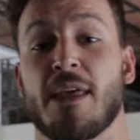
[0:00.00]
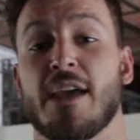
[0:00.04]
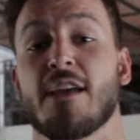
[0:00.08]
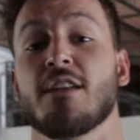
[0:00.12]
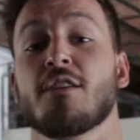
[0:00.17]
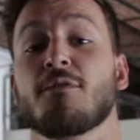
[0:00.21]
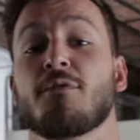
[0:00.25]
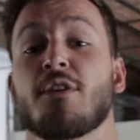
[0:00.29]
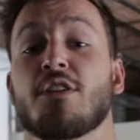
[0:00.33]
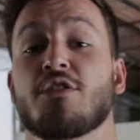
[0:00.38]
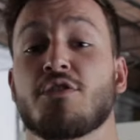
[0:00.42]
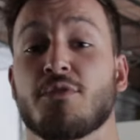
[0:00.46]

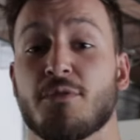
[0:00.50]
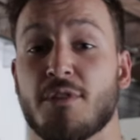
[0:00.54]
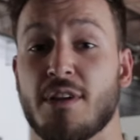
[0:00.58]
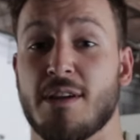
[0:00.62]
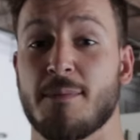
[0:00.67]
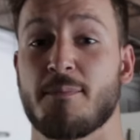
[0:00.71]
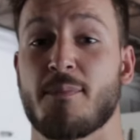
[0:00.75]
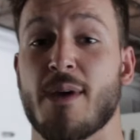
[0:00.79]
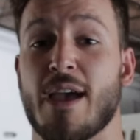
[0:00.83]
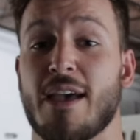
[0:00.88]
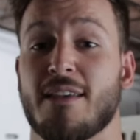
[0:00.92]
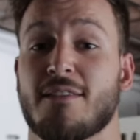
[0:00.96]
individually
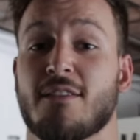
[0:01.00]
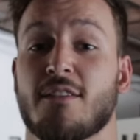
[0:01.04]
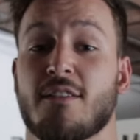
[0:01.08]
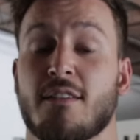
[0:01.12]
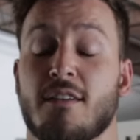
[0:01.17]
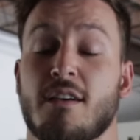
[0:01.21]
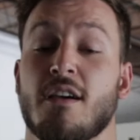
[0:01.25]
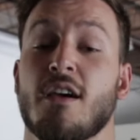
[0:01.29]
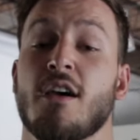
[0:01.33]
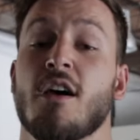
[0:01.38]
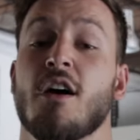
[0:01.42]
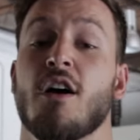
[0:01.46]
based
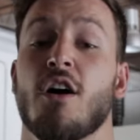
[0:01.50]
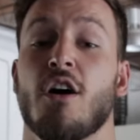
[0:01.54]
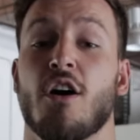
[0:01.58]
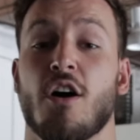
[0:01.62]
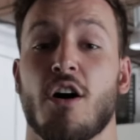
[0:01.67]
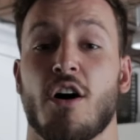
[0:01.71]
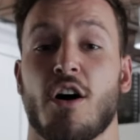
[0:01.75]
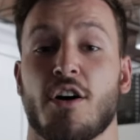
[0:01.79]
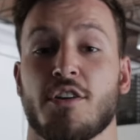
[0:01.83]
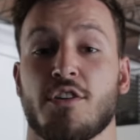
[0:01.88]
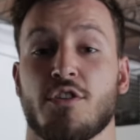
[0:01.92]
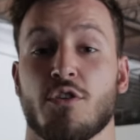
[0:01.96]

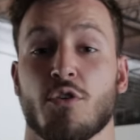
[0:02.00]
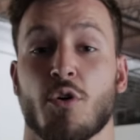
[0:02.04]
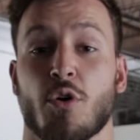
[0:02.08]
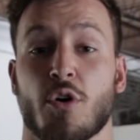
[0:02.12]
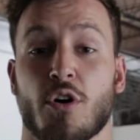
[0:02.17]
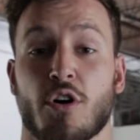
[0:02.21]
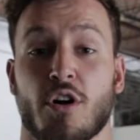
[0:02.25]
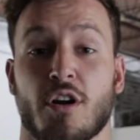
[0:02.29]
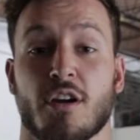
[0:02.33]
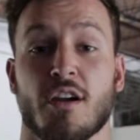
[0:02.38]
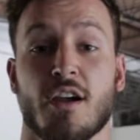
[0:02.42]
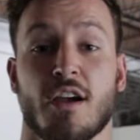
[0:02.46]
on
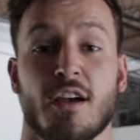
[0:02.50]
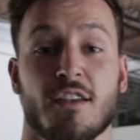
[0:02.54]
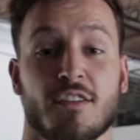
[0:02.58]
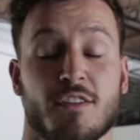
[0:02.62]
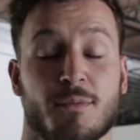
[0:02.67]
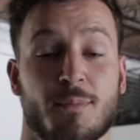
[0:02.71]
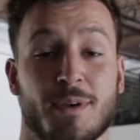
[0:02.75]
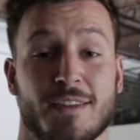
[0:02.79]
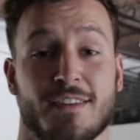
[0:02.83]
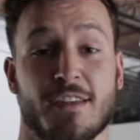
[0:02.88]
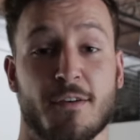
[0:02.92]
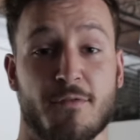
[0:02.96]
your
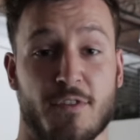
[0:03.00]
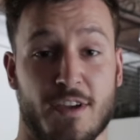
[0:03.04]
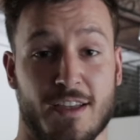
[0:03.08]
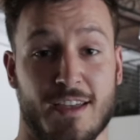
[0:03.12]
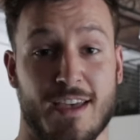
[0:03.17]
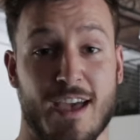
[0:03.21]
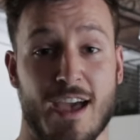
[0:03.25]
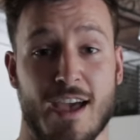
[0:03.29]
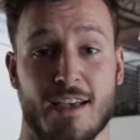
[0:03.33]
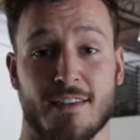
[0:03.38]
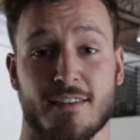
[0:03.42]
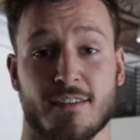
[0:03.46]
specific
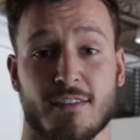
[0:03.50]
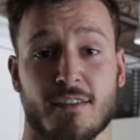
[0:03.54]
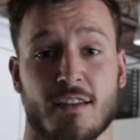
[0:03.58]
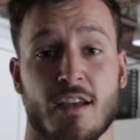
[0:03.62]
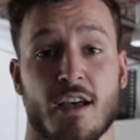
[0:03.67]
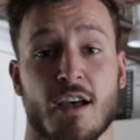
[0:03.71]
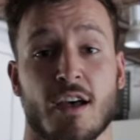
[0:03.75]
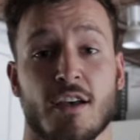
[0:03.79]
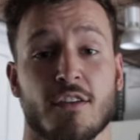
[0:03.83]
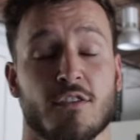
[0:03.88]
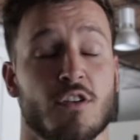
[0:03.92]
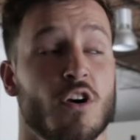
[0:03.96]
case.
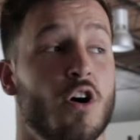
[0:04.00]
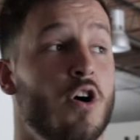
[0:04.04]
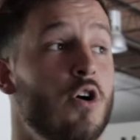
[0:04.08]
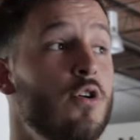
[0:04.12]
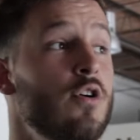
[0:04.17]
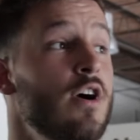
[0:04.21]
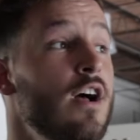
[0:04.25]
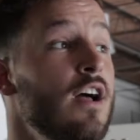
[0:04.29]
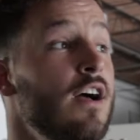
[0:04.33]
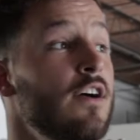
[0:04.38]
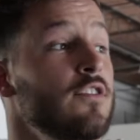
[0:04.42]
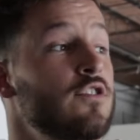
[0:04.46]

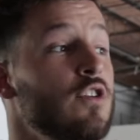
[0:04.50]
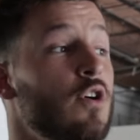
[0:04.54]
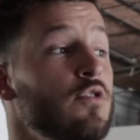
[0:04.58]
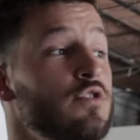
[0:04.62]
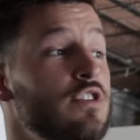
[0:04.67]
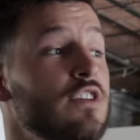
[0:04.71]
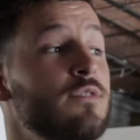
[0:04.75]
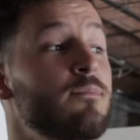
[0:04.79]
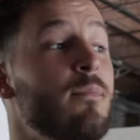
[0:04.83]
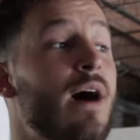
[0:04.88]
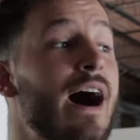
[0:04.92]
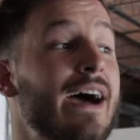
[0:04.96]
So don't
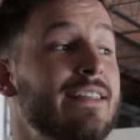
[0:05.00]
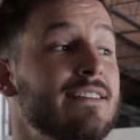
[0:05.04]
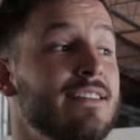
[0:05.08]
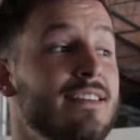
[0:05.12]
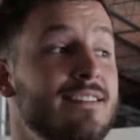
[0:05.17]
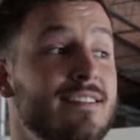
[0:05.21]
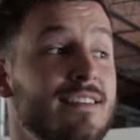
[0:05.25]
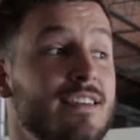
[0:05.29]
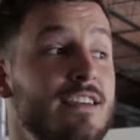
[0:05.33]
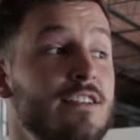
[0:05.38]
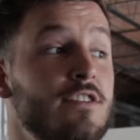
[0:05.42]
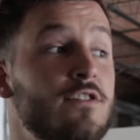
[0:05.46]
just
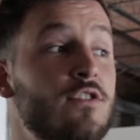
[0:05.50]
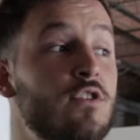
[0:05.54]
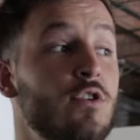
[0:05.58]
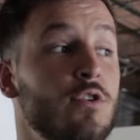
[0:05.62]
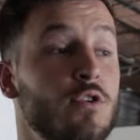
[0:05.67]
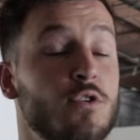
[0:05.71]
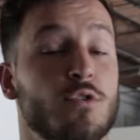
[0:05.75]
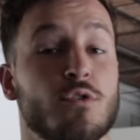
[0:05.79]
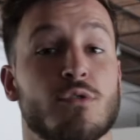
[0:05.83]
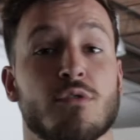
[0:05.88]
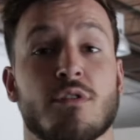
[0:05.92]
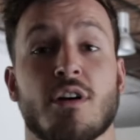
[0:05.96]
mindlessly
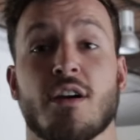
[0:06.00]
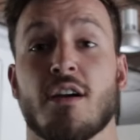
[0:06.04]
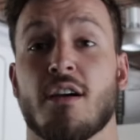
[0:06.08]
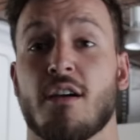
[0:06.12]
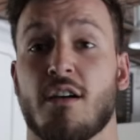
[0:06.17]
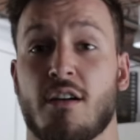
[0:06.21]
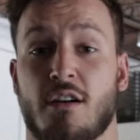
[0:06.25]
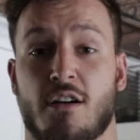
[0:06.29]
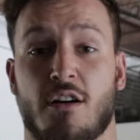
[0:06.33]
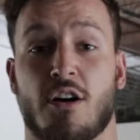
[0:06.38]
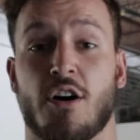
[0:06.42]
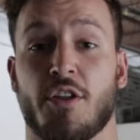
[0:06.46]
do
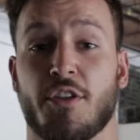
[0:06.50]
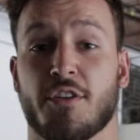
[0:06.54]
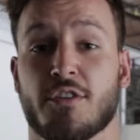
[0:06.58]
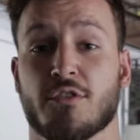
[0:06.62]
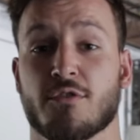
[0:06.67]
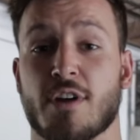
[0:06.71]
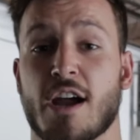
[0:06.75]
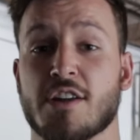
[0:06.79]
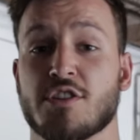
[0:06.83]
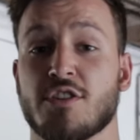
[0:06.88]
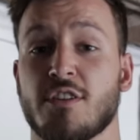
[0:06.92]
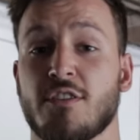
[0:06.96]
all the
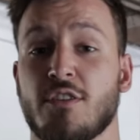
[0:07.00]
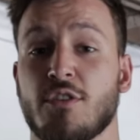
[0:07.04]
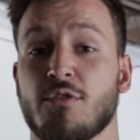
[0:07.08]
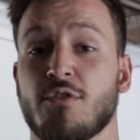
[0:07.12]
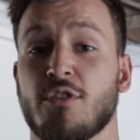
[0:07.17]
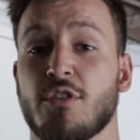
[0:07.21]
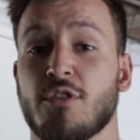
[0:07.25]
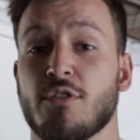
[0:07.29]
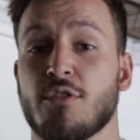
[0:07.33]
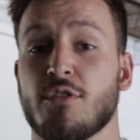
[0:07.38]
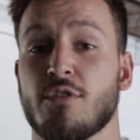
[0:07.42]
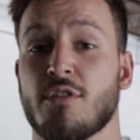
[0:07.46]
stretches you
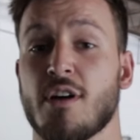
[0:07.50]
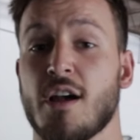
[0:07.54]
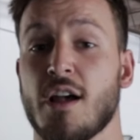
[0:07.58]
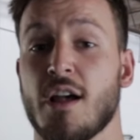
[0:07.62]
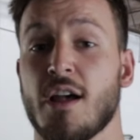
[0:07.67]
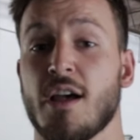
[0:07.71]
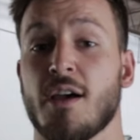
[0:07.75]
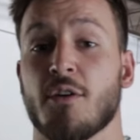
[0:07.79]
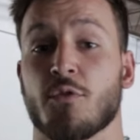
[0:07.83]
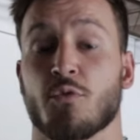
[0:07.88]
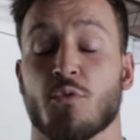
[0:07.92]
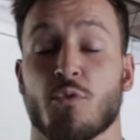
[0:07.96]
do.
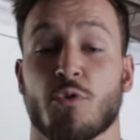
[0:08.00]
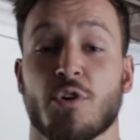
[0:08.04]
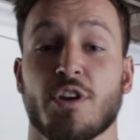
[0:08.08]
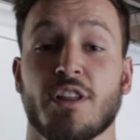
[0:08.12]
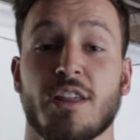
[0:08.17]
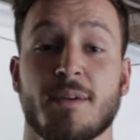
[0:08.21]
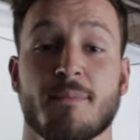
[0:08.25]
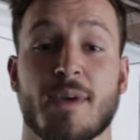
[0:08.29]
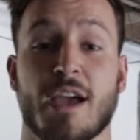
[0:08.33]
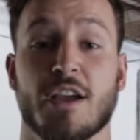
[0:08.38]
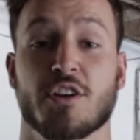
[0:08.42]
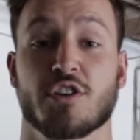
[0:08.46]

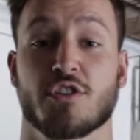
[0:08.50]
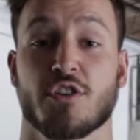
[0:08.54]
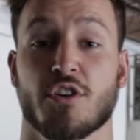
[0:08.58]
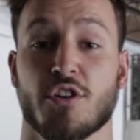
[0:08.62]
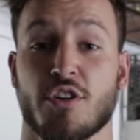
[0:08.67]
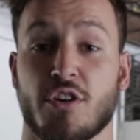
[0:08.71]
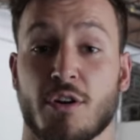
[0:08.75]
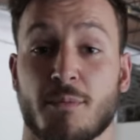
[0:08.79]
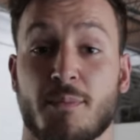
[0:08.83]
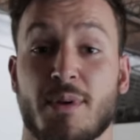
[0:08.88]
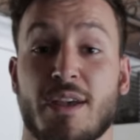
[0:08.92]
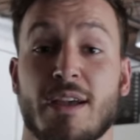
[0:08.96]
Really make sure
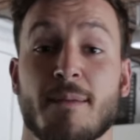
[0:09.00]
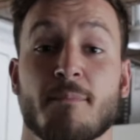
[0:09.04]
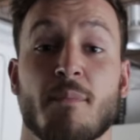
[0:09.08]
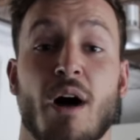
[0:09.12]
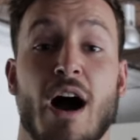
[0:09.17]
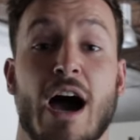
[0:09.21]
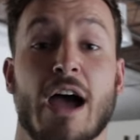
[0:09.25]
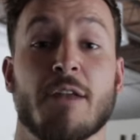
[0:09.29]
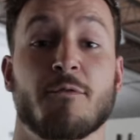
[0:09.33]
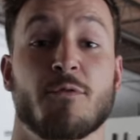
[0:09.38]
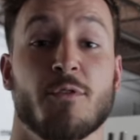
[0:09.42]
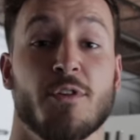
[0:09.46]
you're being
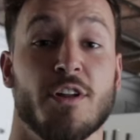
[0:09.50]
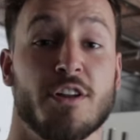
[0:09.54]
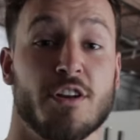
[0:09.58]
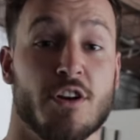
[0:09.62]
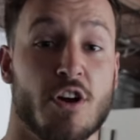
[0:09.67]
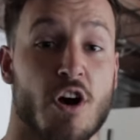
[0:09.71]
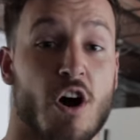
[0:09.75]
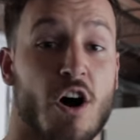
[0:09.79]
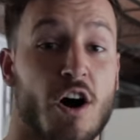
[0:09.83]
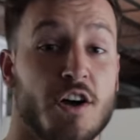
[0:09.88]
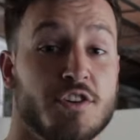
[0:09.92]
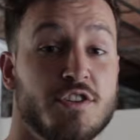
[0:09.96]
mindful and
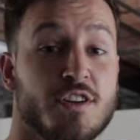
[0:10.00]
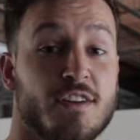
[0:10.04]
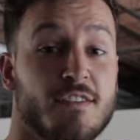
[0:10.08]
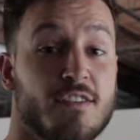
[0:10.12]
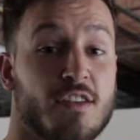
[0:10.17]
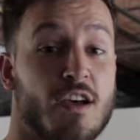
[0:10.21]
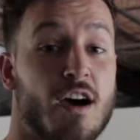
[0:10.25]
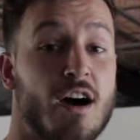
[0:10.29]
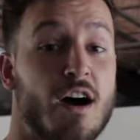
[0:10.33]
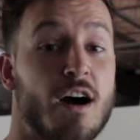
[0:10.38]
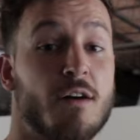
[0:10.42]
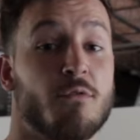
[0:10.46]
conscious
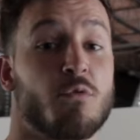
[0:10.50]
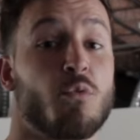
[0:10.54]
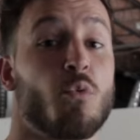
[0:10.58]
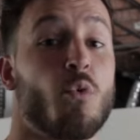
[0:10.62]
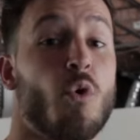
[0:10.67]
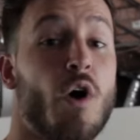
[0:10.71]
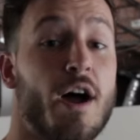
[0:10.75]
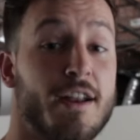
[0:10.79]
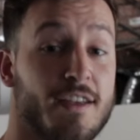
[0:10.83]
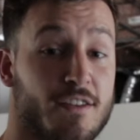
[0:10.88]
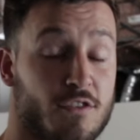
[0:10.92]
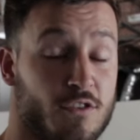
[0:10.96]
of
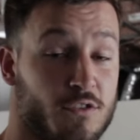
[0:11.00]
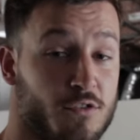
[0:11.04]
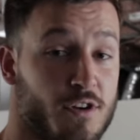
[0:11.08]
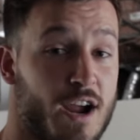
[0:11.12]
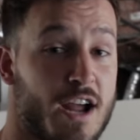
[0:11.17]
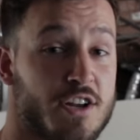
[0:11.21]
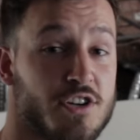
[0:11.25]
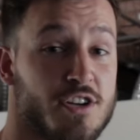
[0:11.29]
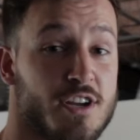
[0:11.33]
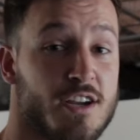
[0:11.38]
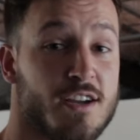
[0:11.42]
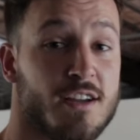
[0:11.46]
what is
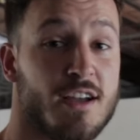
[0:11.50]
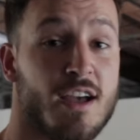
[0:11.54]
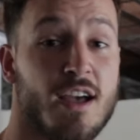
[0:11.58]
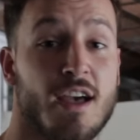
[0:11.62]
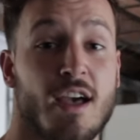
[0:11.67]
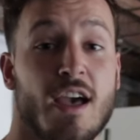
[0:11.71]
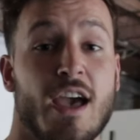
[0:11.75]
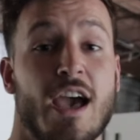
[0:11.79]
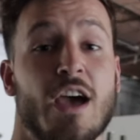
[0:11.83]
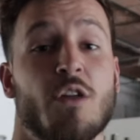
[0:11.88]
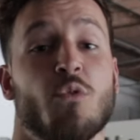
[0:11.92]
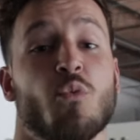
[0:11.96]
stretching
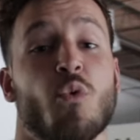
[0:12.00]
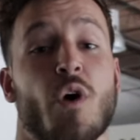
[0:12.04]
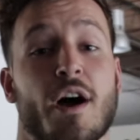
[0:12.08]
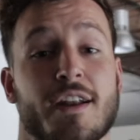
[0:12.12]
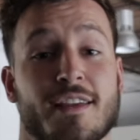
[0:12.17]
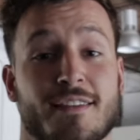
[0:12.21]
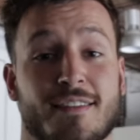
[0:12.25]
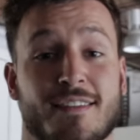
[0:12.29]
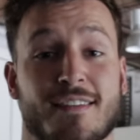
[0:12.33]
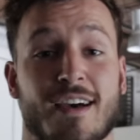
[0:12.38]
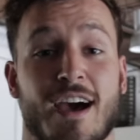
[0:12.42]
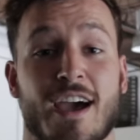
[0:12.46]
and what
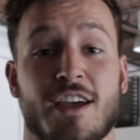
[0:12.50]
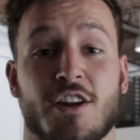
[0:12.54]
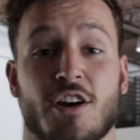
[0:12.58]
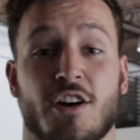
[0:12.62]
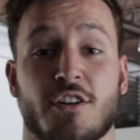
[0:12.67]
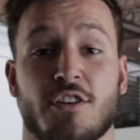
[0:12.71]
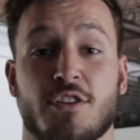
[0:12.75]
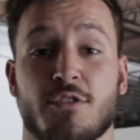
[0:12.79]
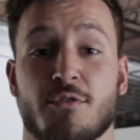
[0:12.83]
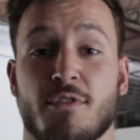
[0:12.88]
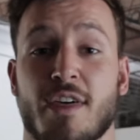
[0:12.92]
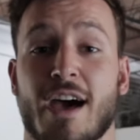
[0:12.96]
is tight
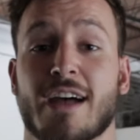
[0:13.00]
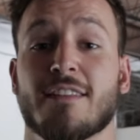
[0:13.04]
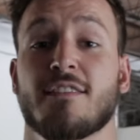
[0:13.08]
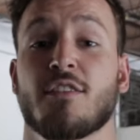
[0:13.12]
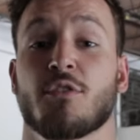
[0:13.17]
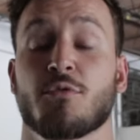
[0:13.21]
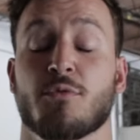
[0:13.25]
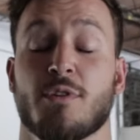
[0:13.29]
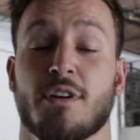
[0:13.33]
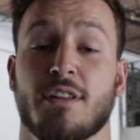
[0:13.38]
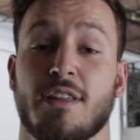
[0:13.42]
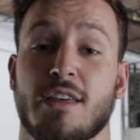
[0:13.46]
on you. That's
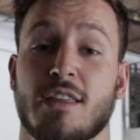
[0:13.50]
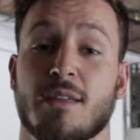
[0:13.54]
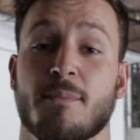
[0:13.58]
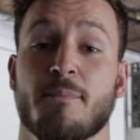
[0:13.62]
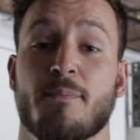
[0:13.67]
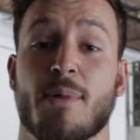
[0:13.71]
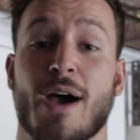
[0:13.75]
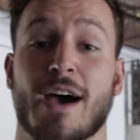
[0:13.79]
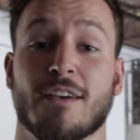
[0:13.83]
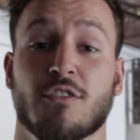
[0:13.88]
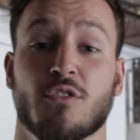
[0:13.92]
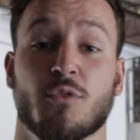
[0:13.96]
really the
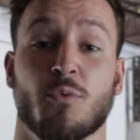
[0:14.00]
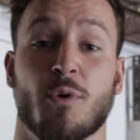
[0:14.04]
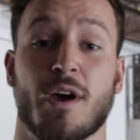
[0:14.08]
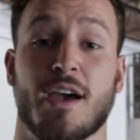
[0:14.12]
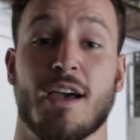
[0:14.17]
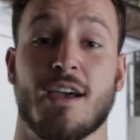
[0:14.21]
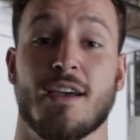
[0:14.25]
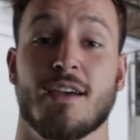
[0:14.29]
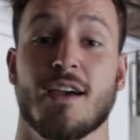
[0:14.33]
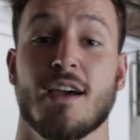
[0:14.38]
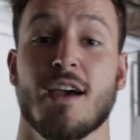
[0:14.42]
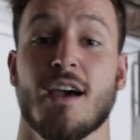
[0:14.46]
best
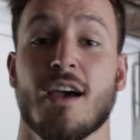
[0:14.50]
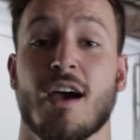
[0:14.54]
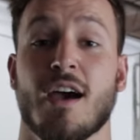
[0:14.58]
way